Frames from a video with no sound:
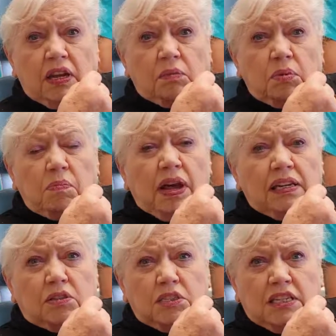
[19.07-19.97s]
But my
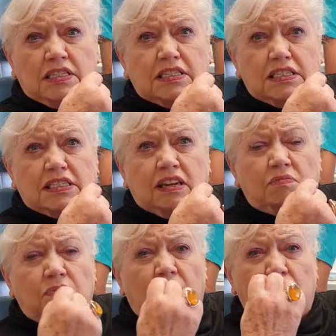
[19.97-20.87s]
goodness, it's
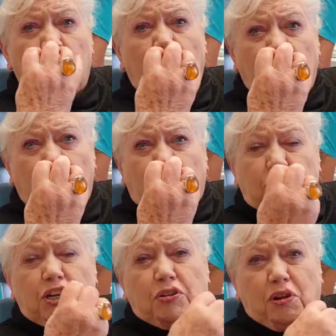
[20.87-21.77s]
given my mouth a
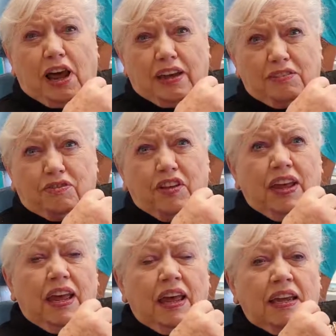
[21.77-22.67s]
new life,
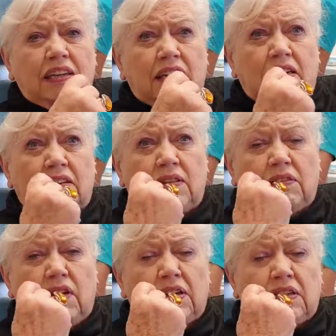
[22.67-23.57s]
and
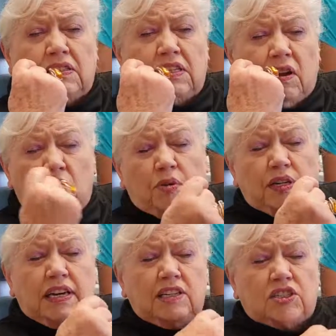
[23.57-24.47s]
I've had a temporary
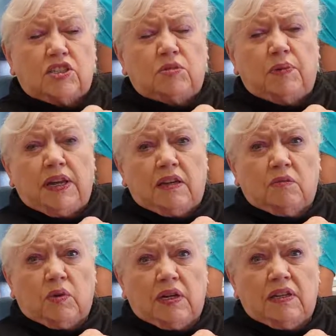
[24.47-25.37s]
denture to
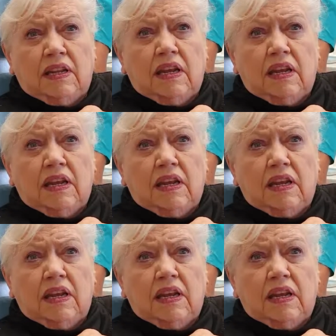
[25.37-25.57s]
begin with,